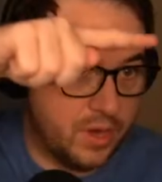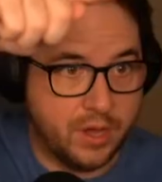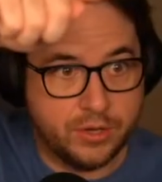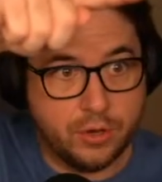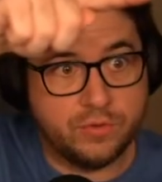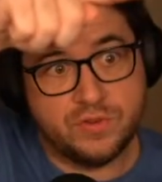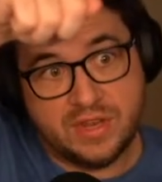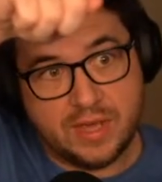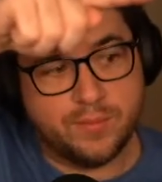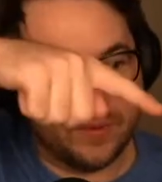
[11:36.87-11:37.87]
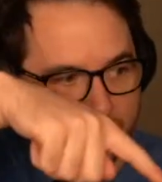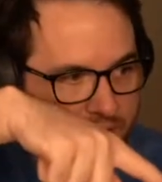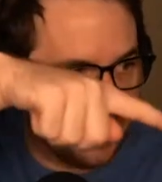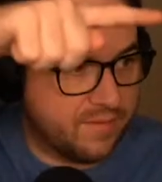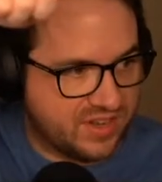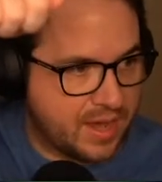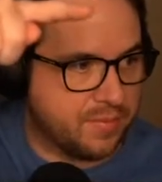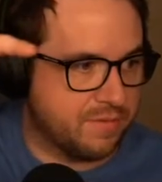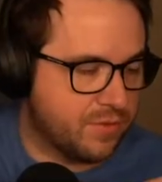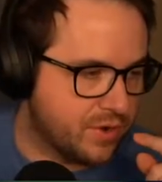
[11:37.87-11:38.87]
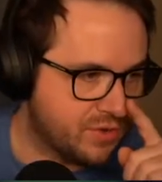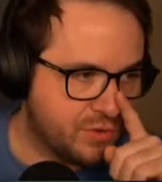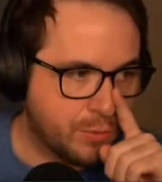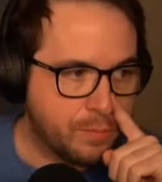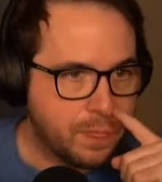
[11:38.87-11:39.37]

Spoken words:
nodes deep, have a depth of 32.